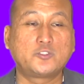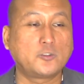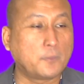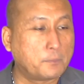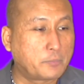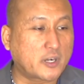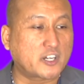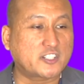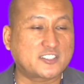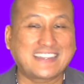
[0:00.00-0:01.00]
to
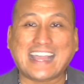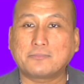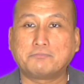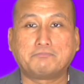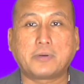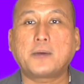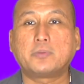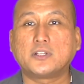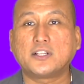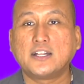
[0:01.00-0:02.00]
burst that
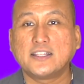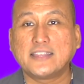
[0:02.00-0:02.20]
bubble